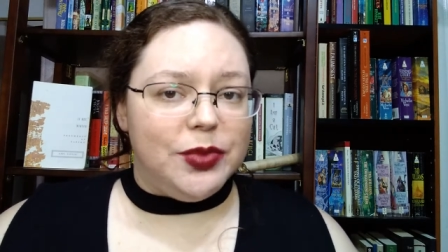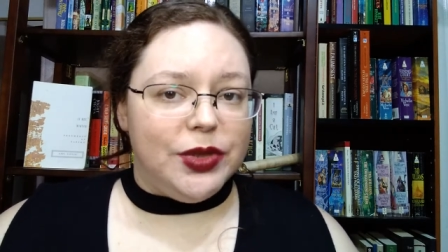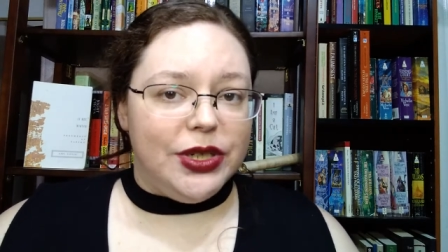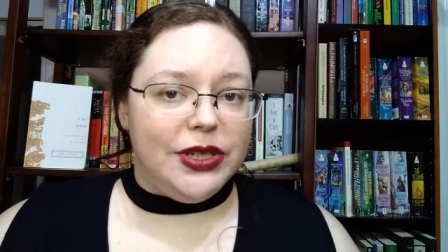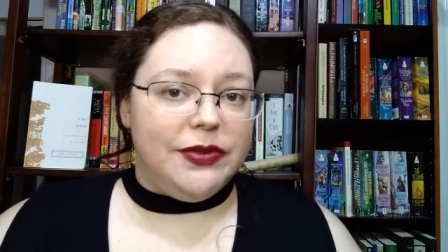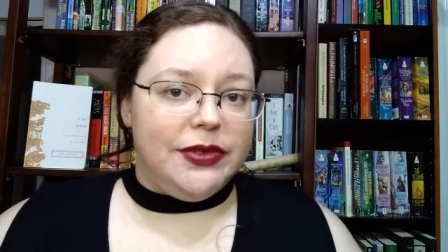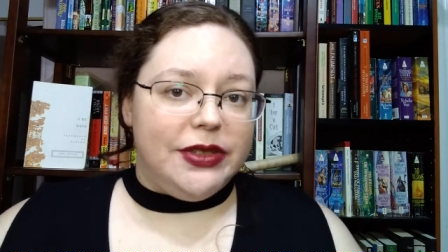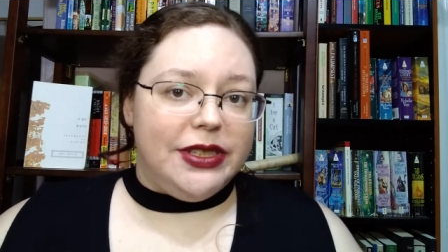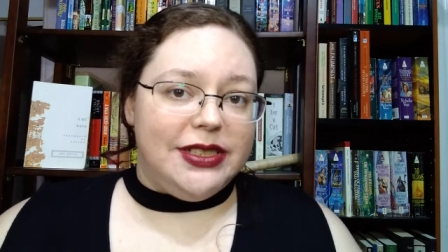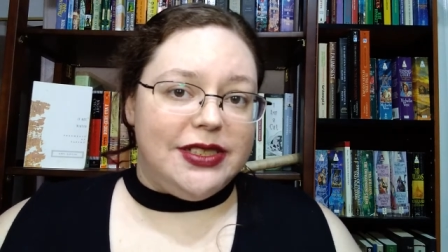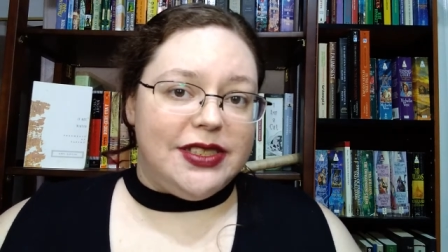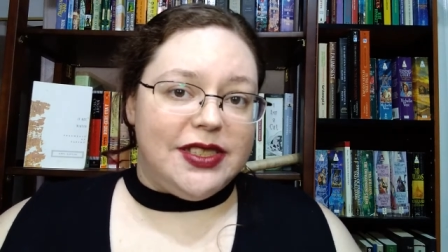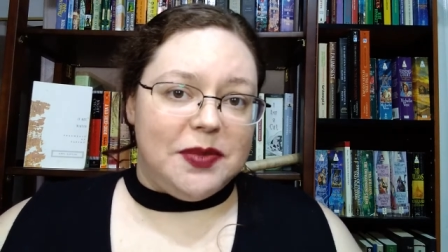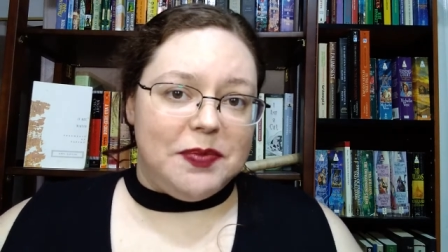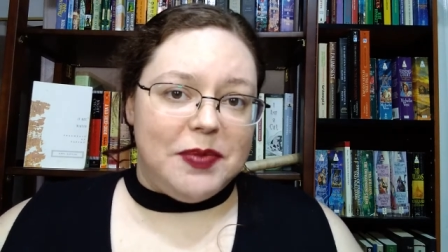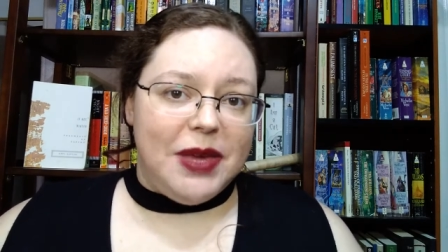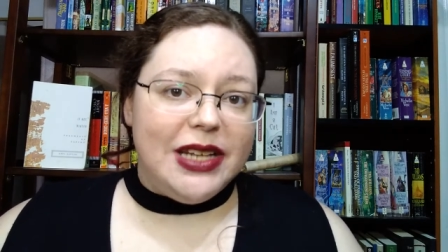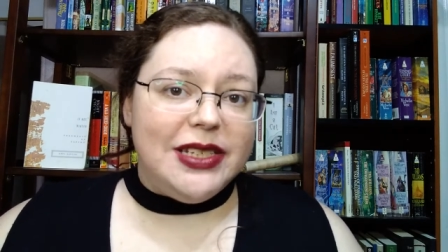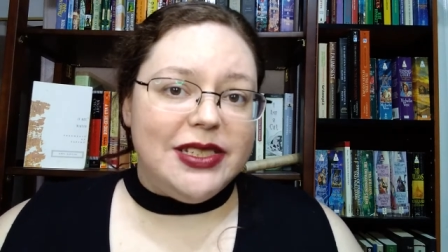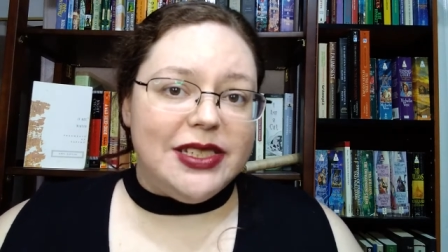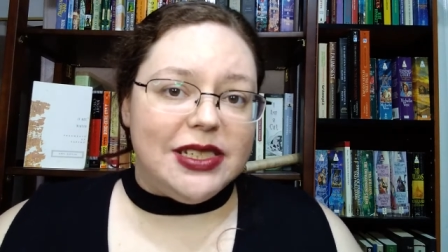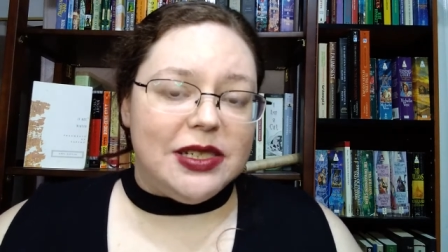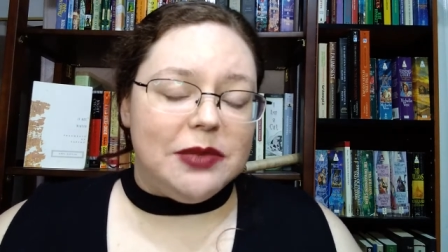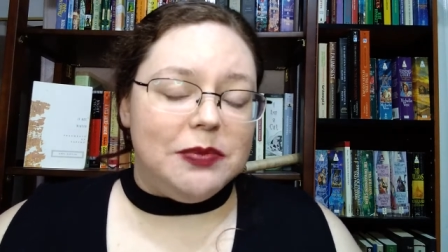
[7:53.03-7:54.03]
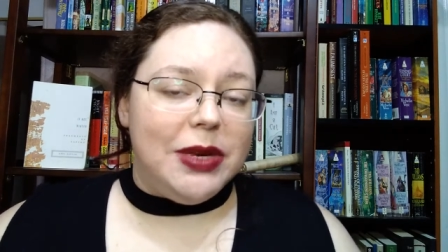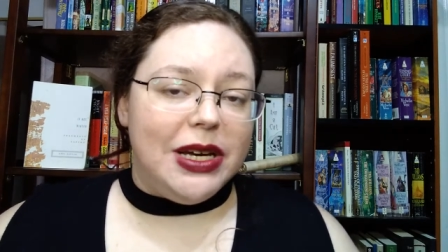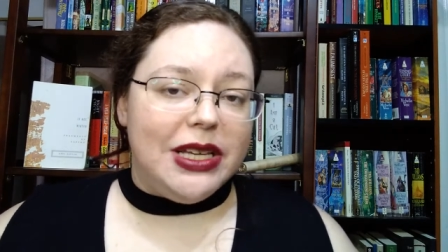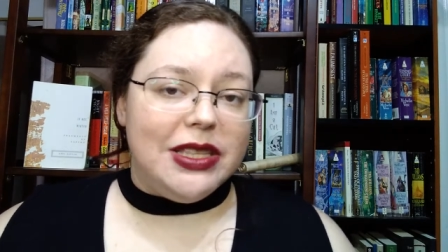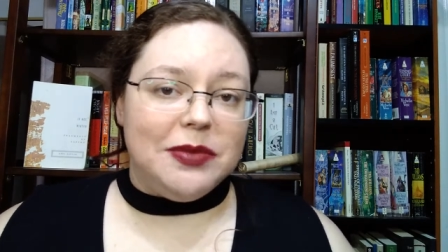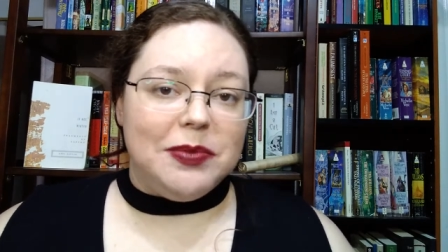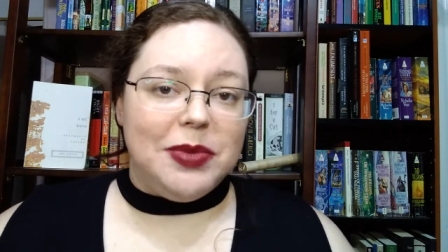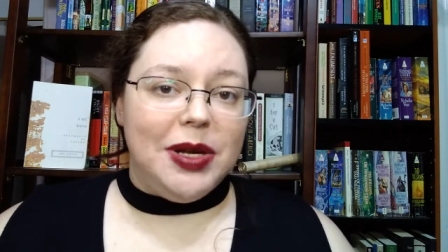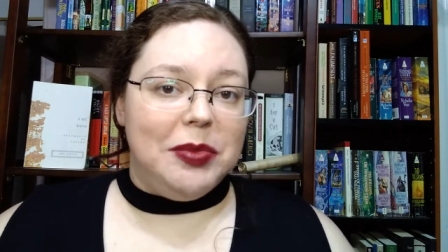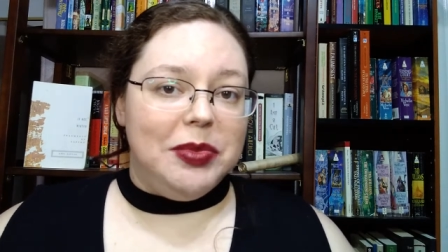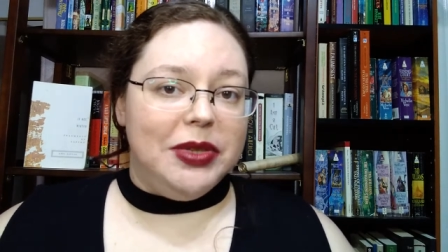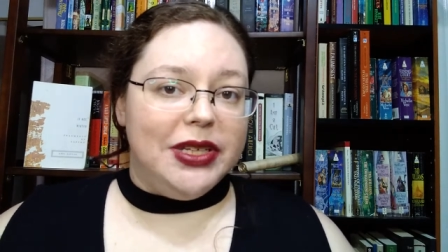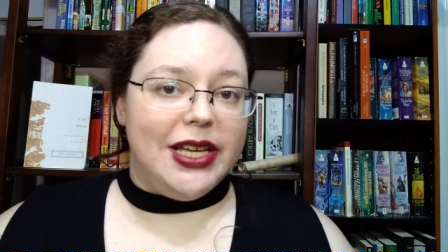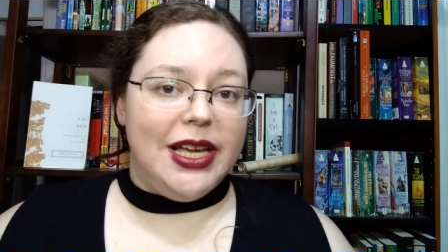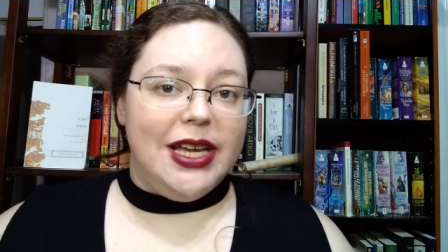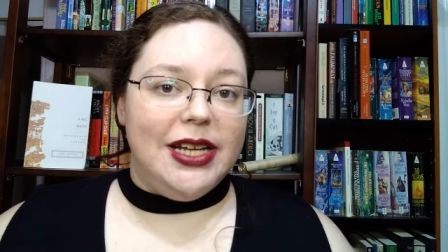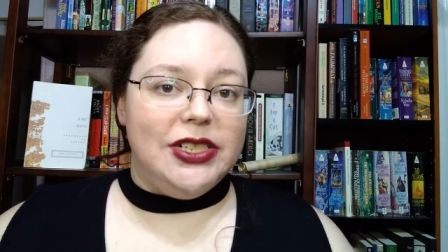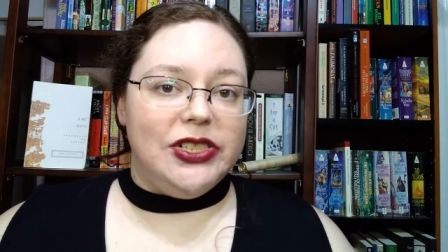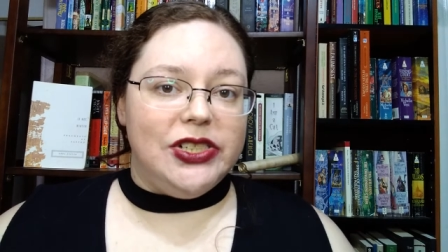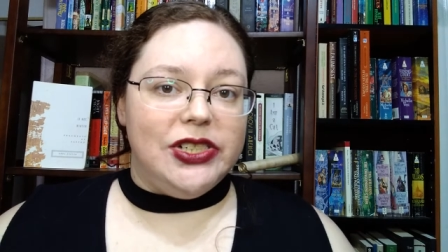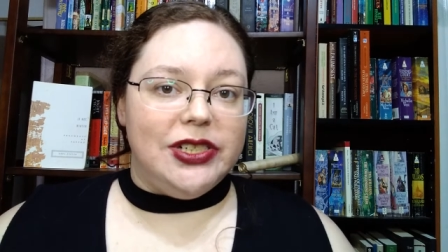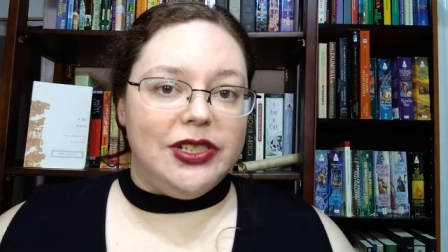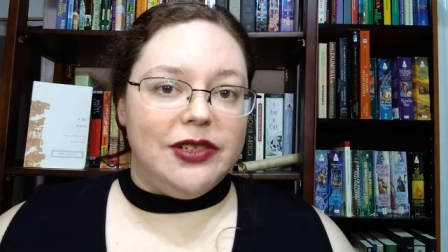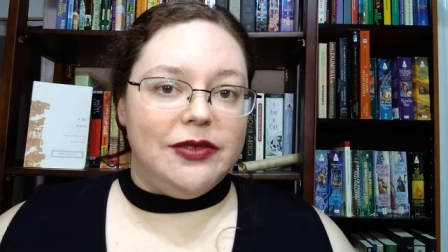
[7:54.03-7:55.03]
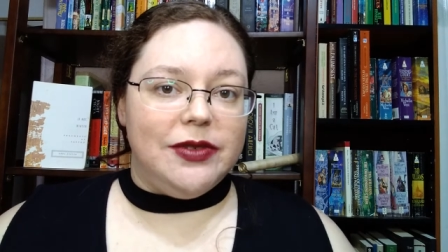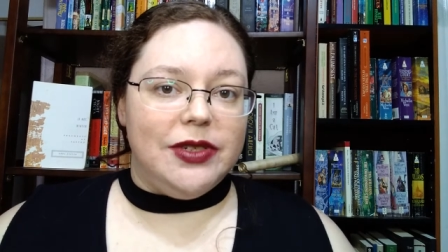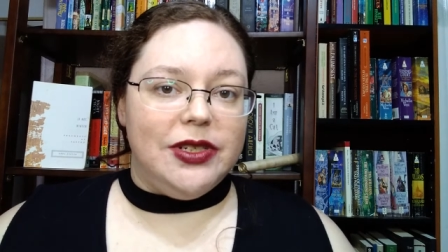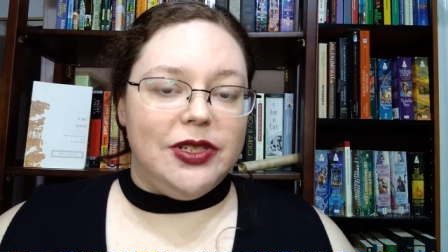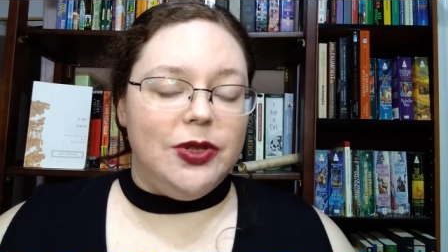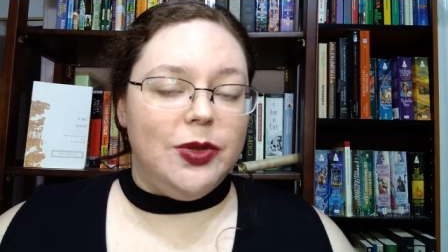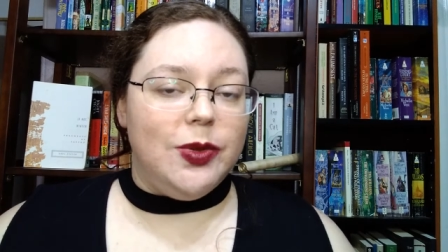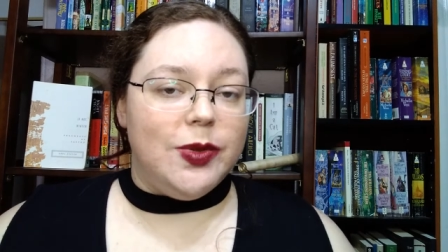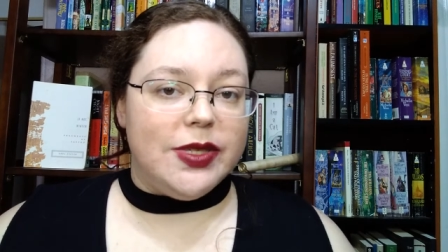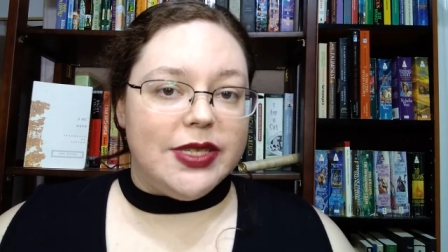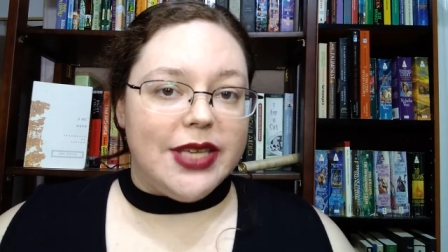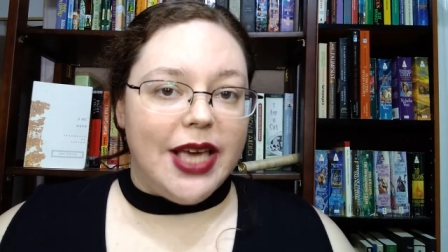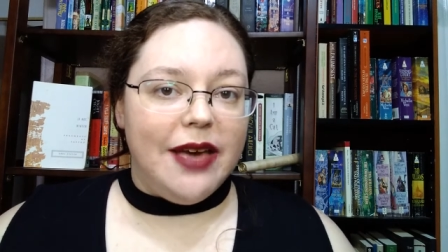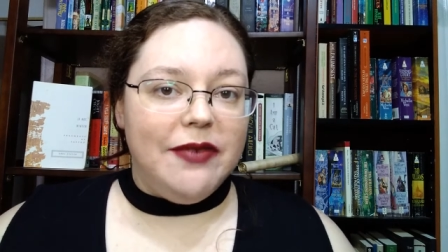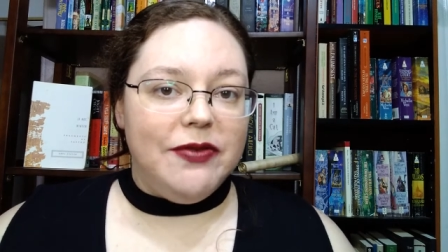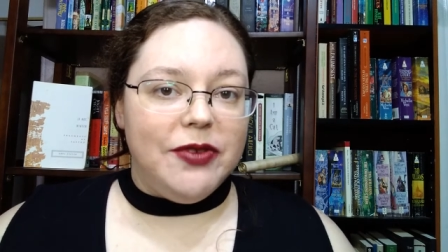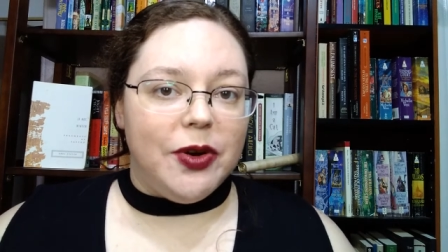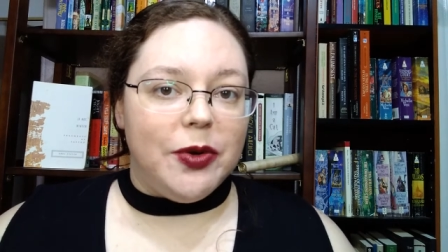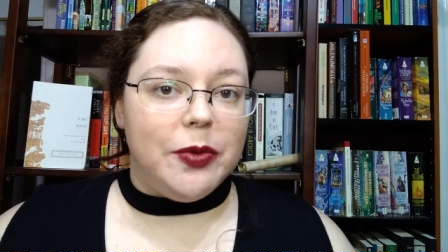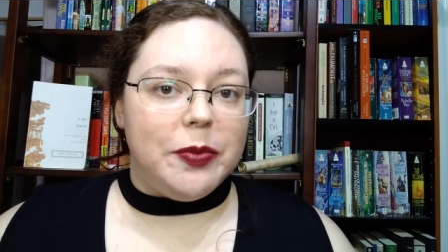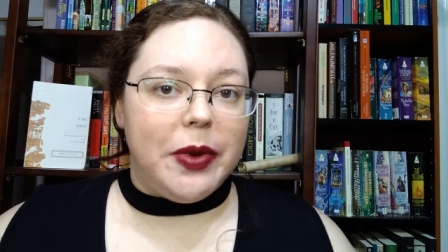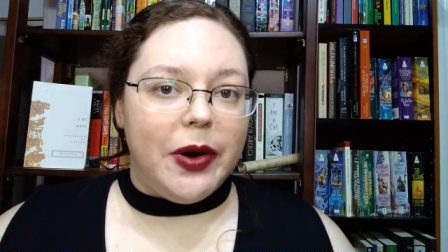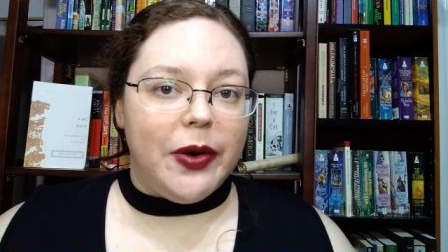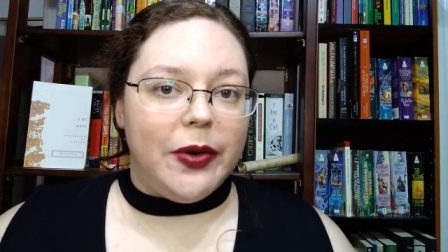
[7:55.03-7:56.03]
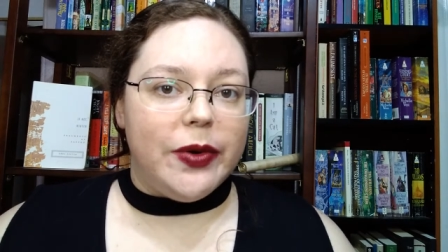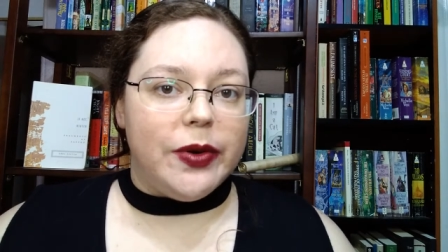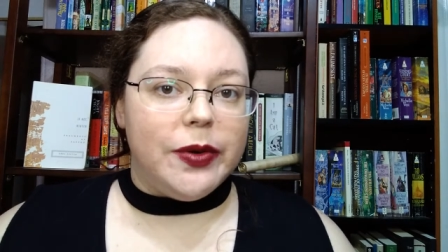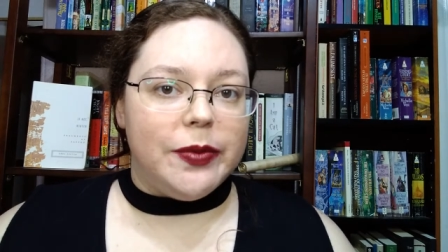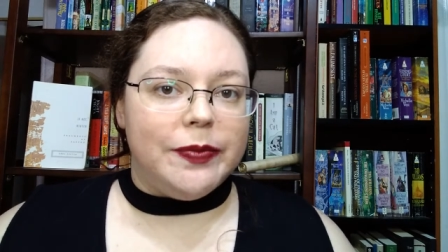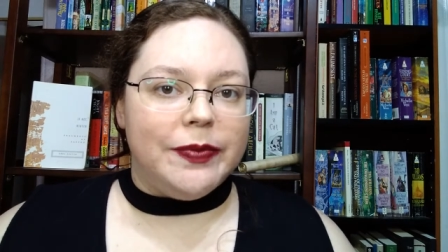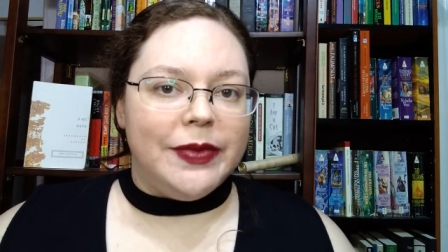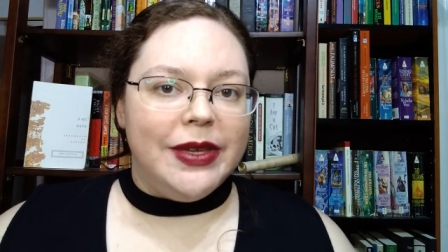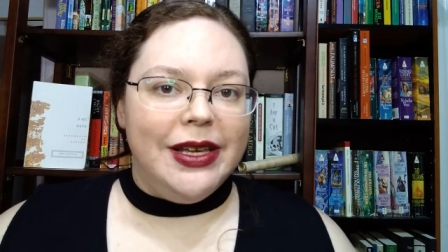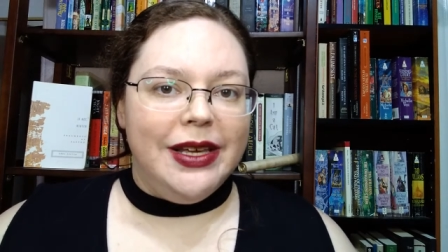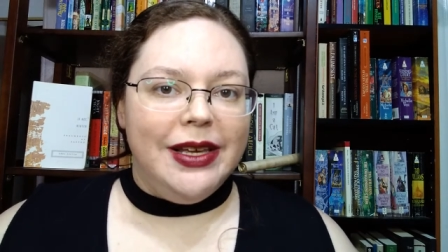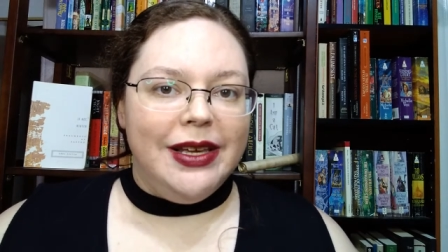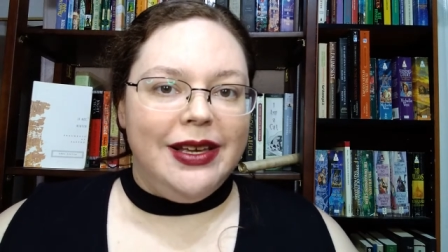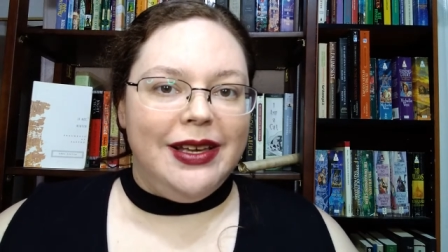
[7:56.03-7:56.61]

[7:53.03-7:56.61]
briefly cemented by the publication of a new Sappho poem,